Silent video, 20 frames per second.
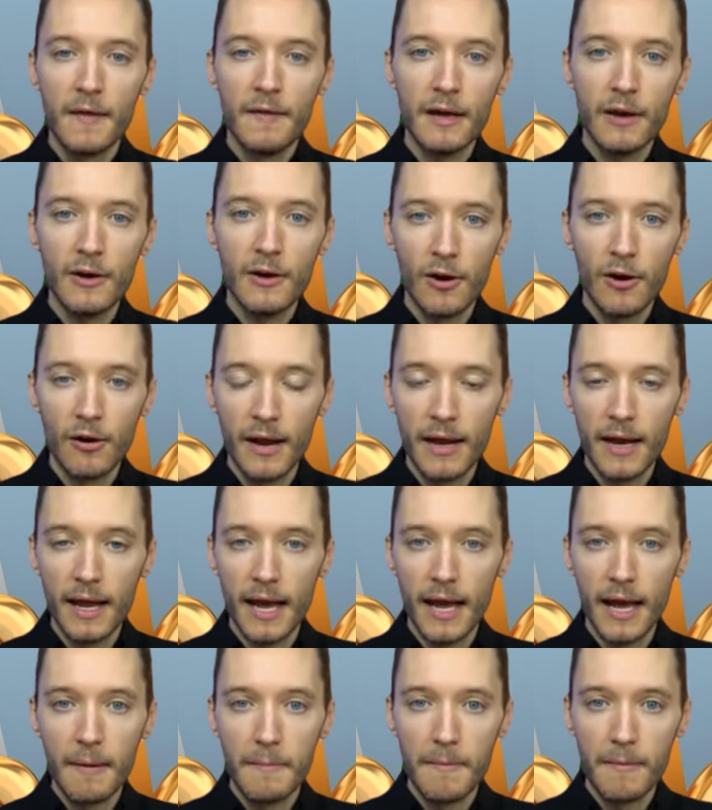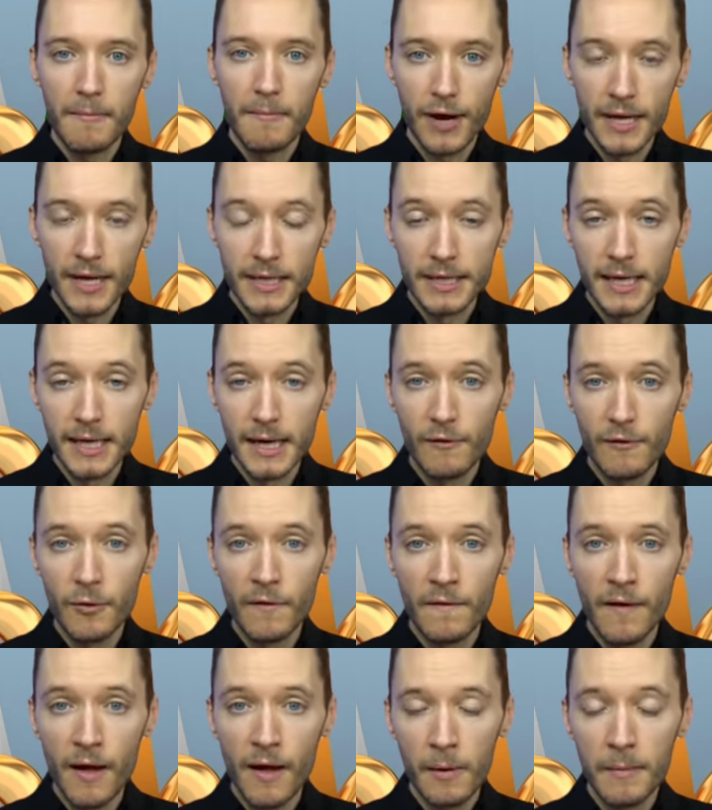The current president of the
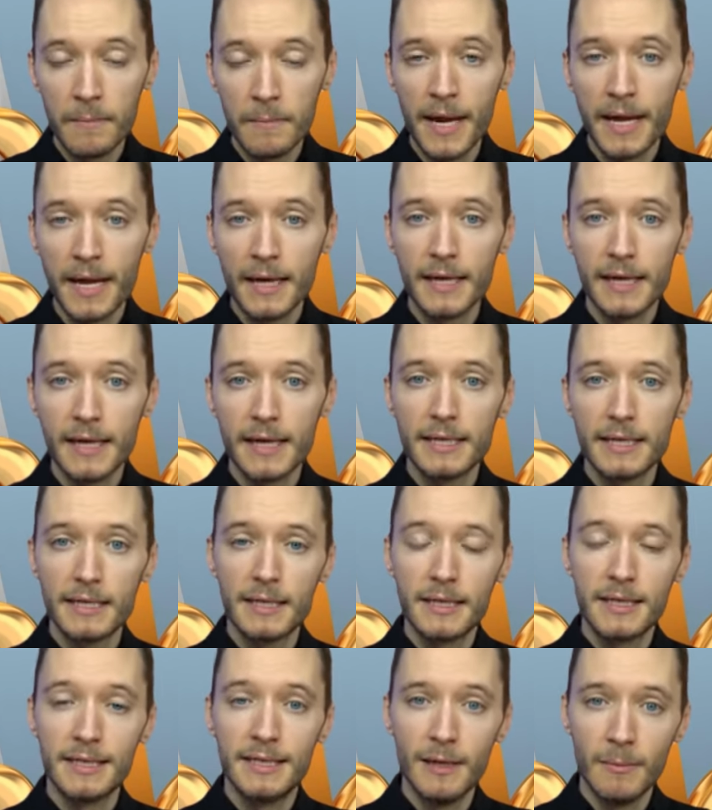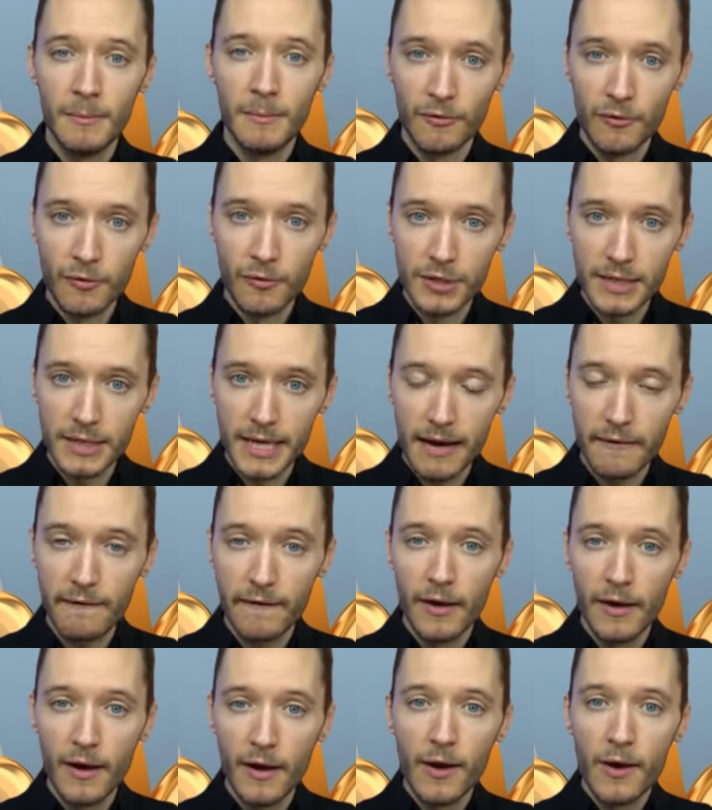New Development Bank is Dilma
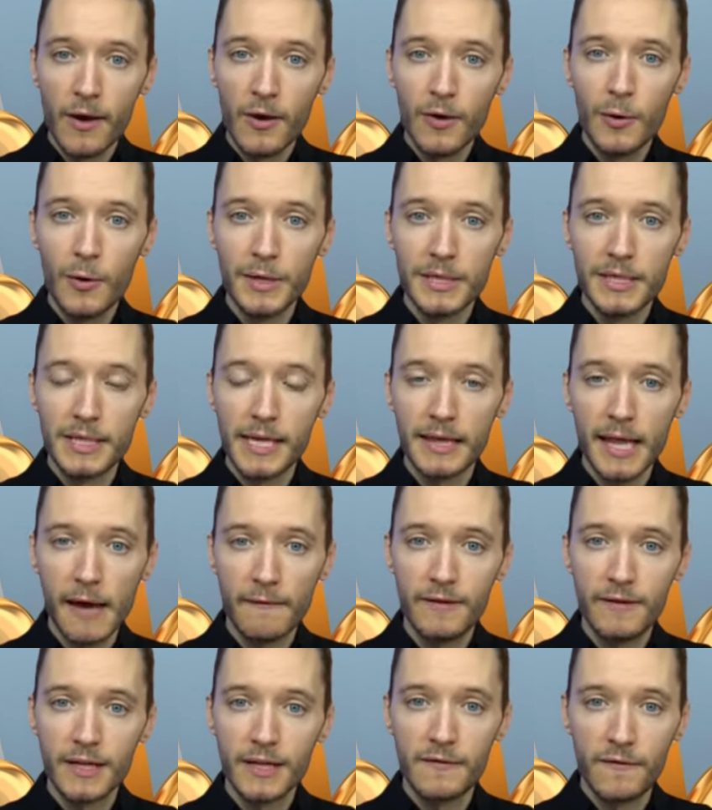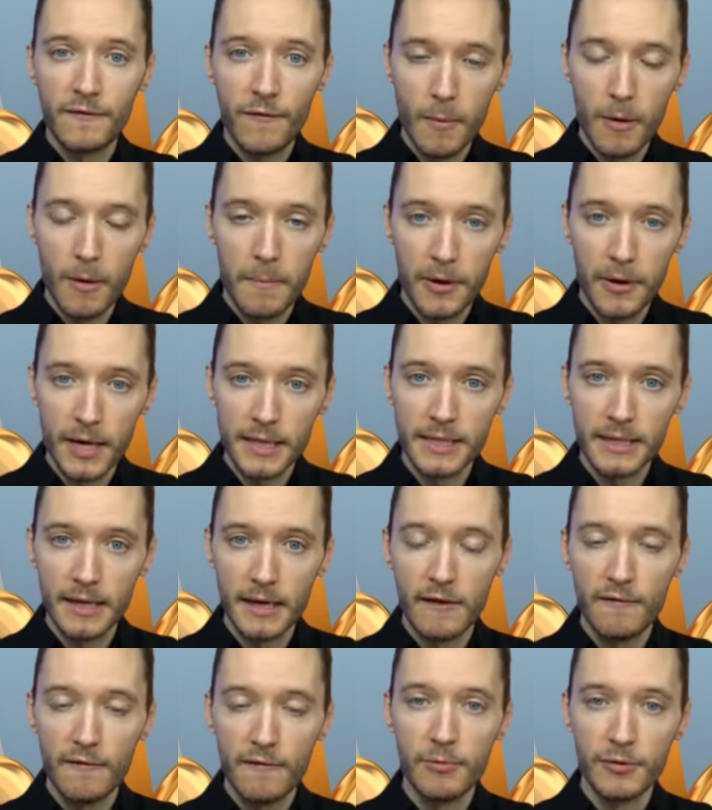Rousseff, who is the leftist former
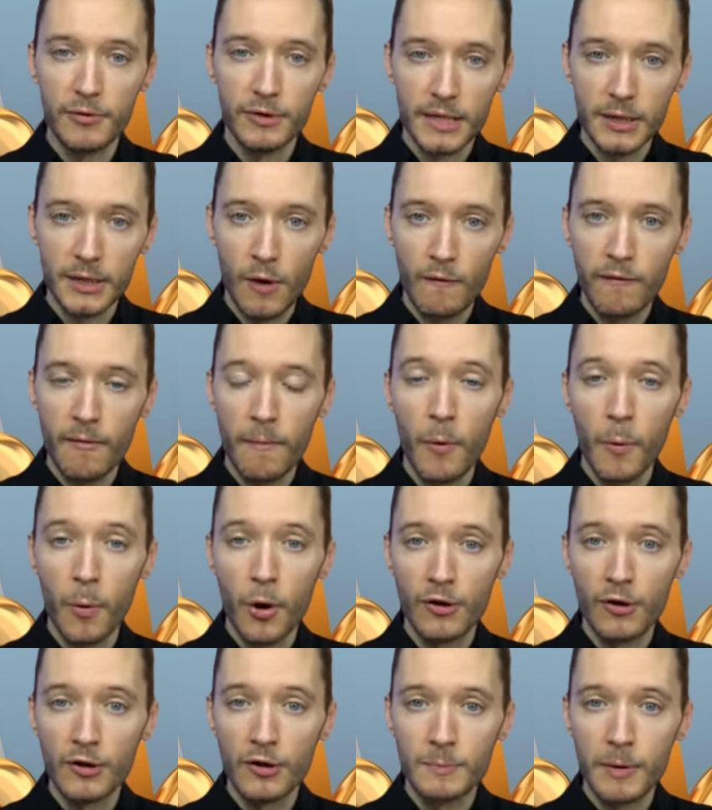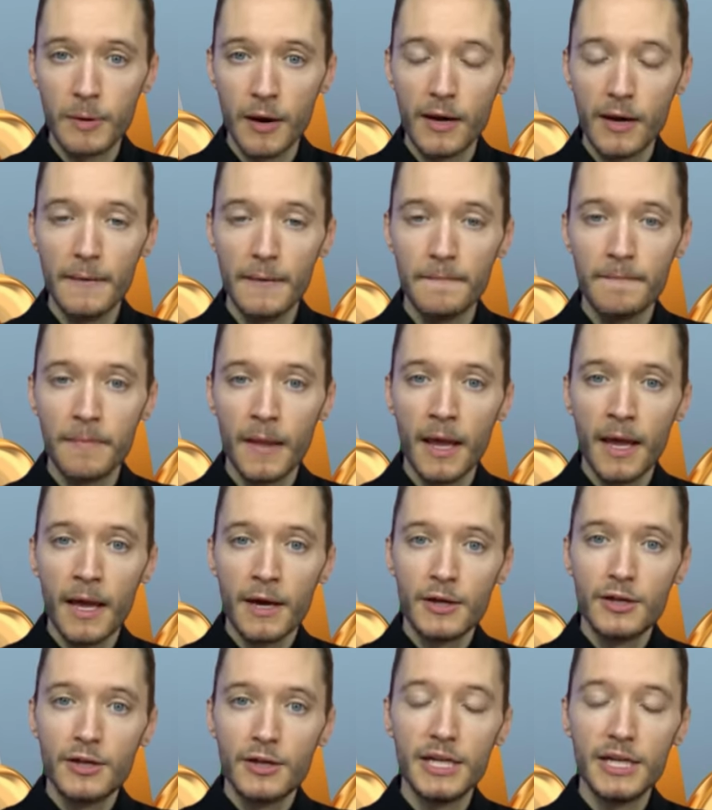president of Brazil from the Workers' Party.
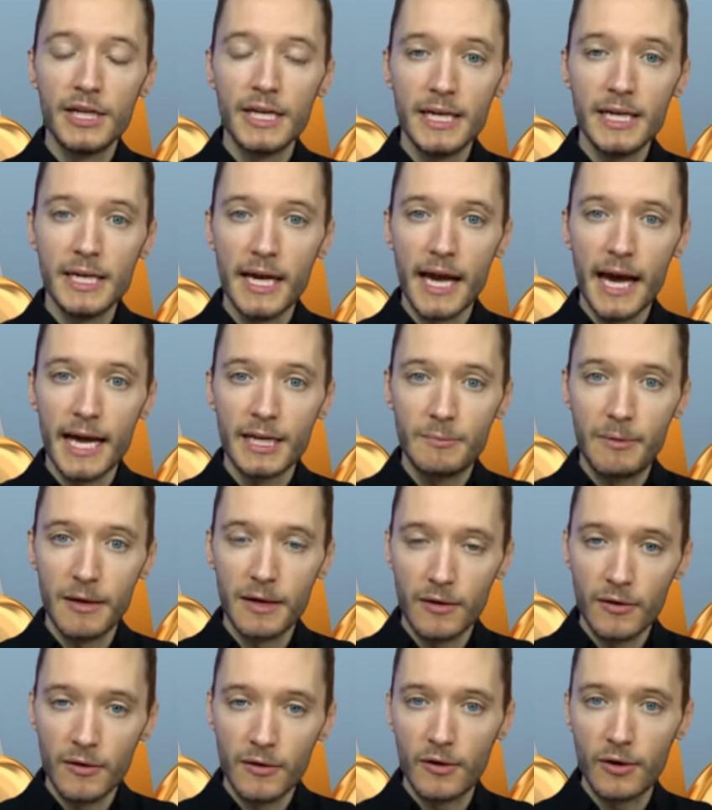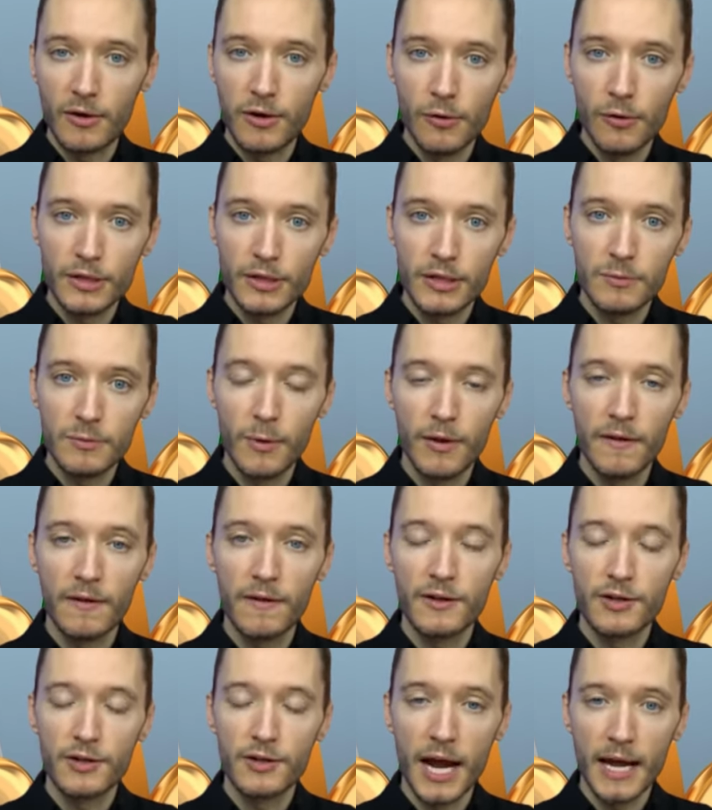She has been close
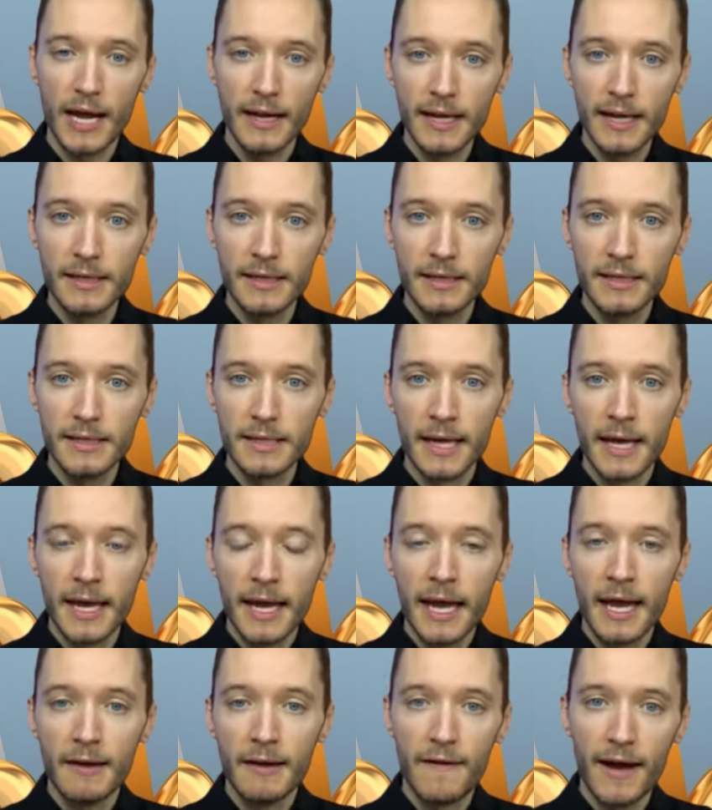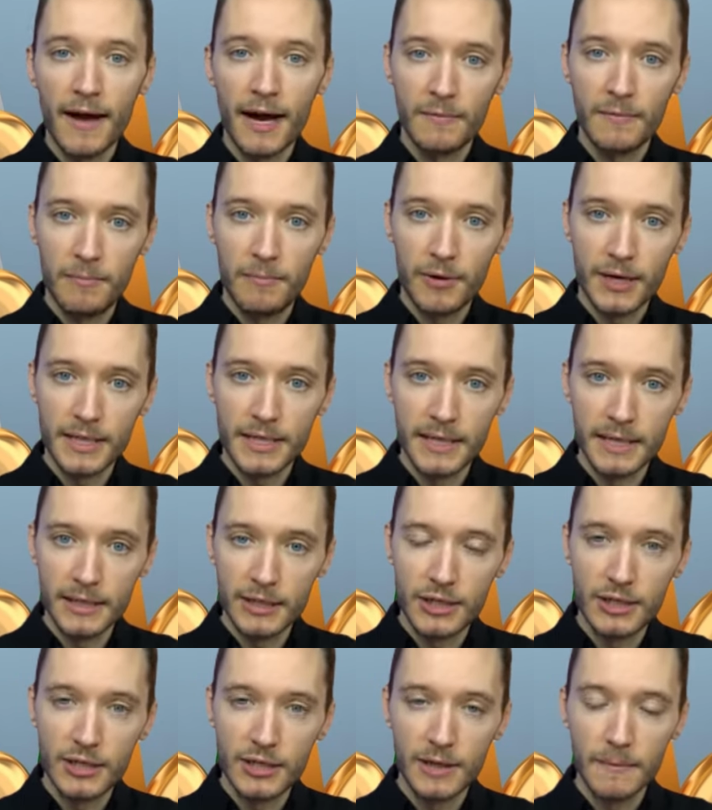with the Chinese. In fact, President
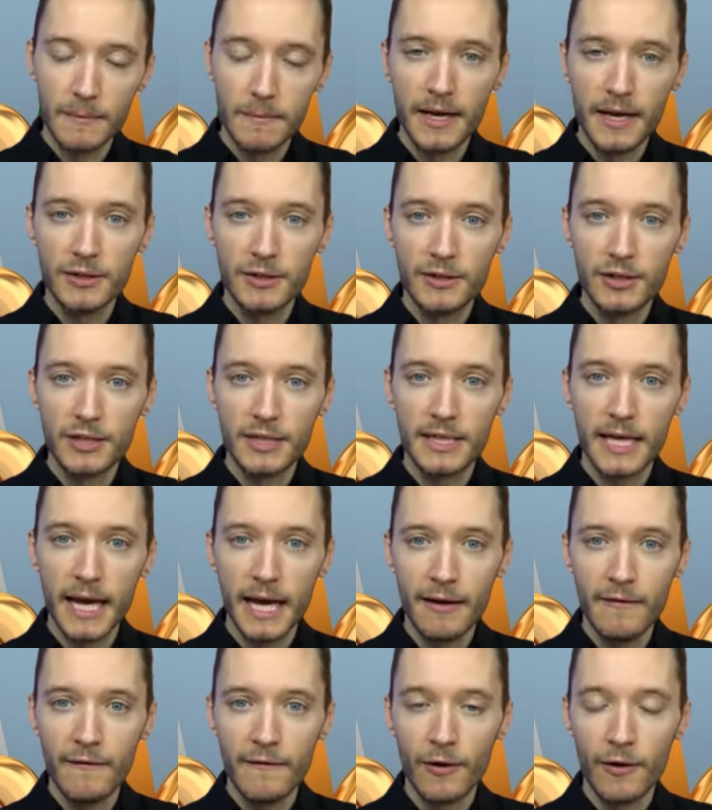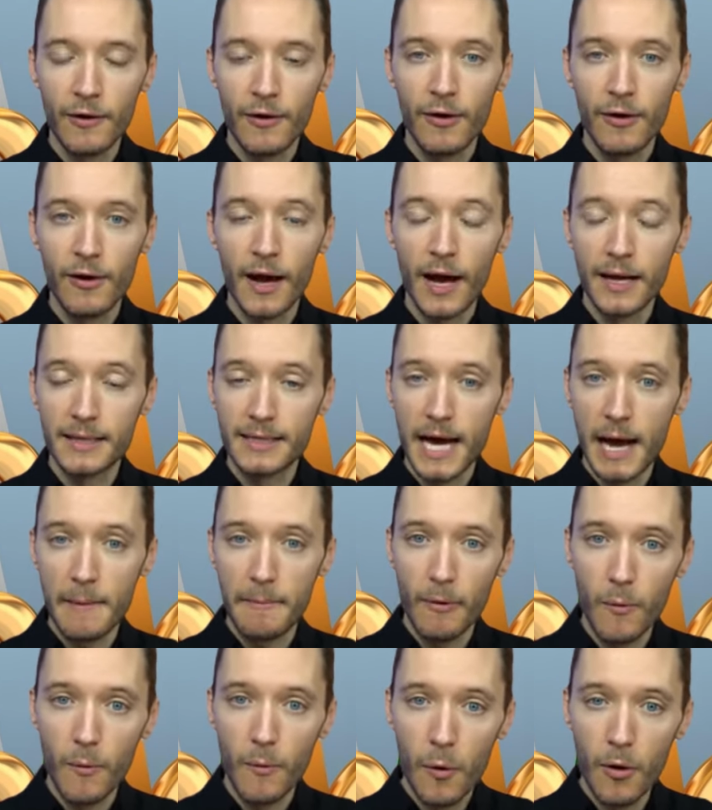Xi Jinping just gave her a
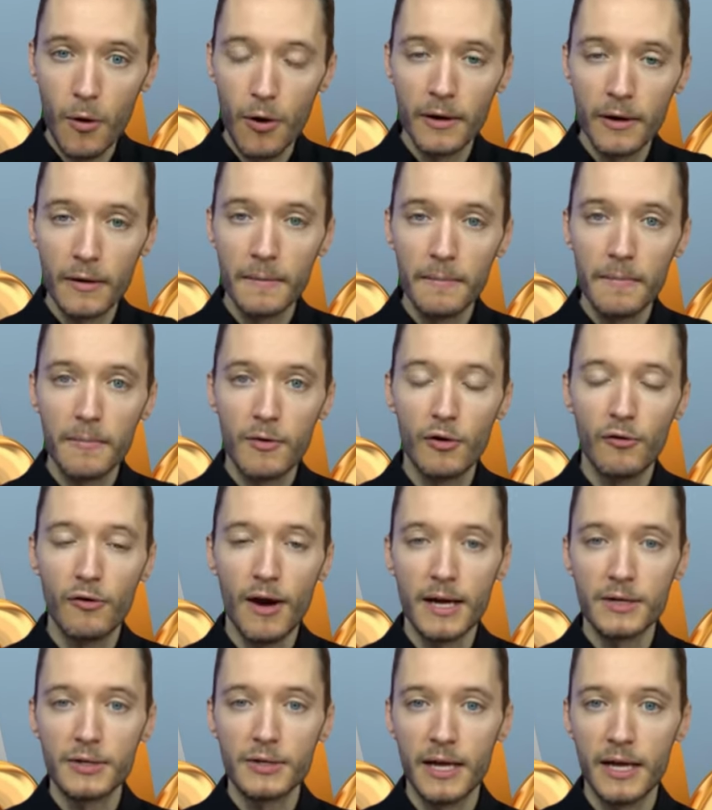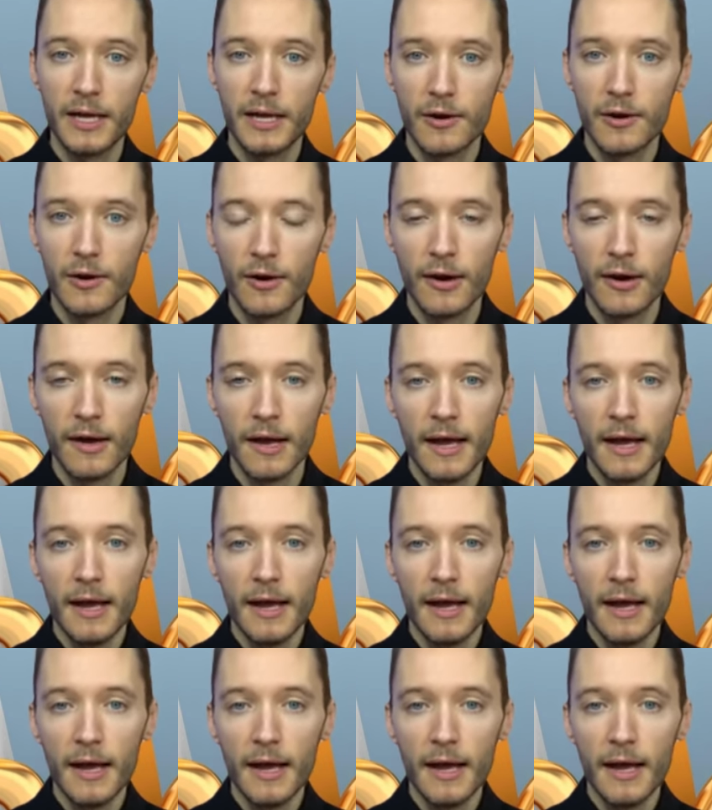top award, congratulating her.